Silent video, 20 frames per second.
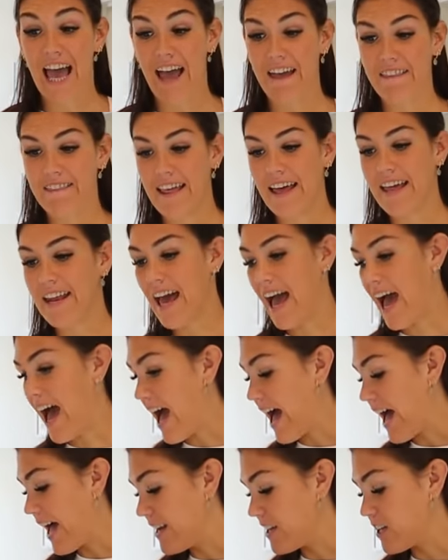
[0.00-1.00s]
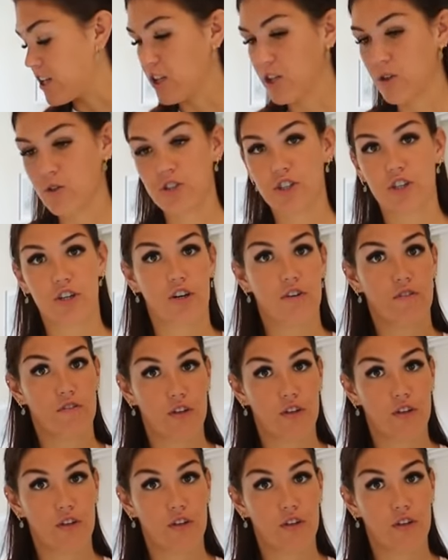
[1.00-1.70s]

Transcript: and then add low sugar